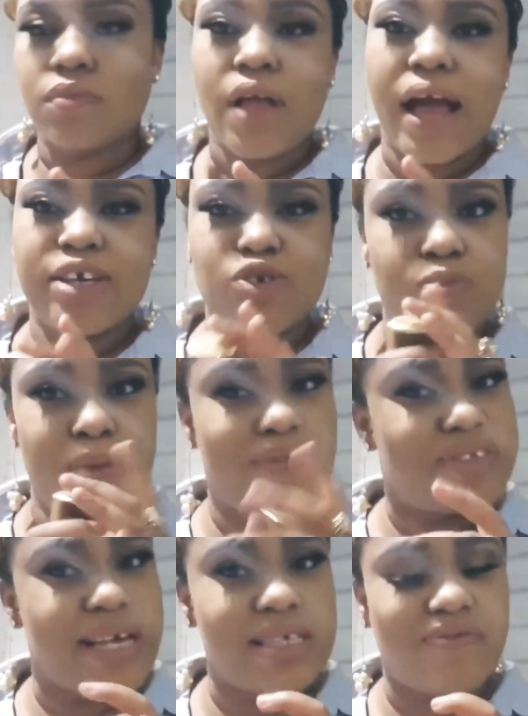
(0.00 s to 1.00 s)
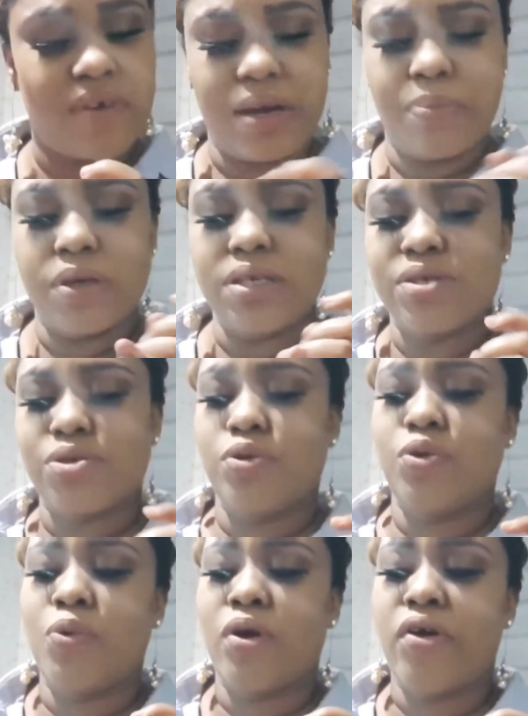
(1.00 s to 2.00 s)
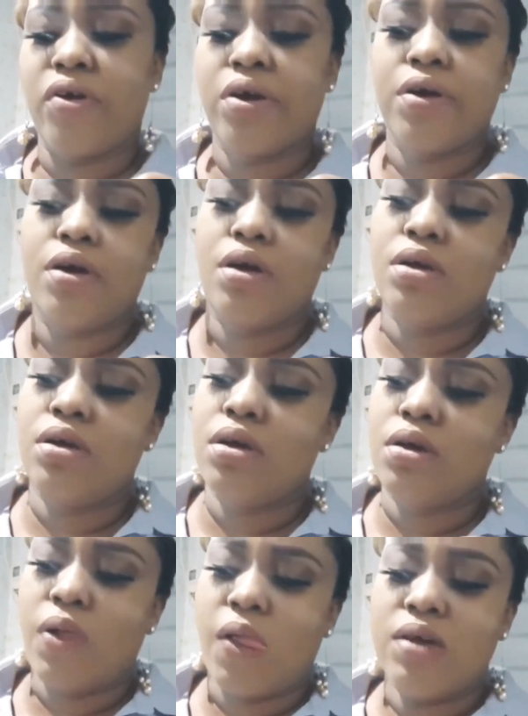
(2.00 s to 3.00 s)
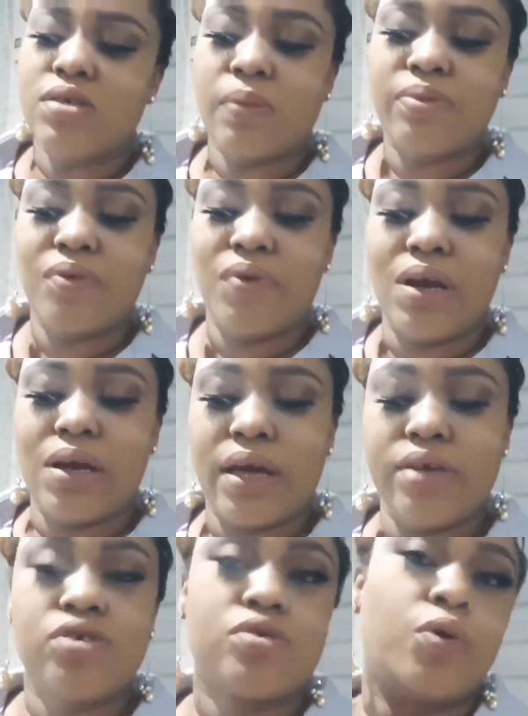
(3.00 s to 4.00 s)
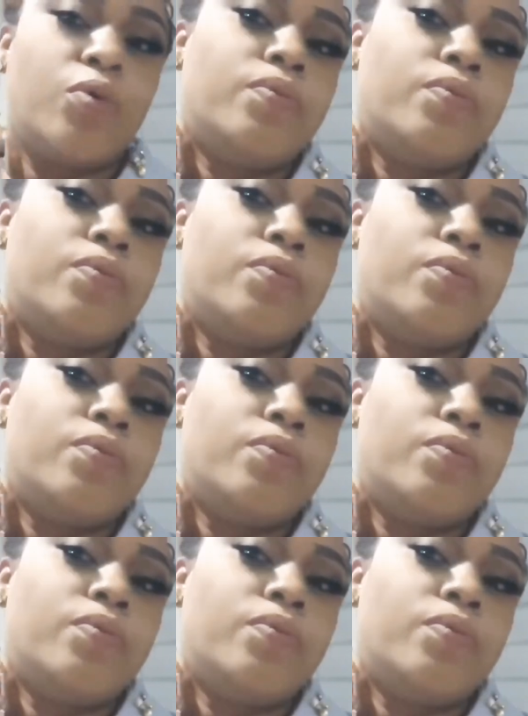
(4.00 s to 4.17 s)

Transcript: I shouldn't be advertising for anybody, so don't worry. Something really nice though.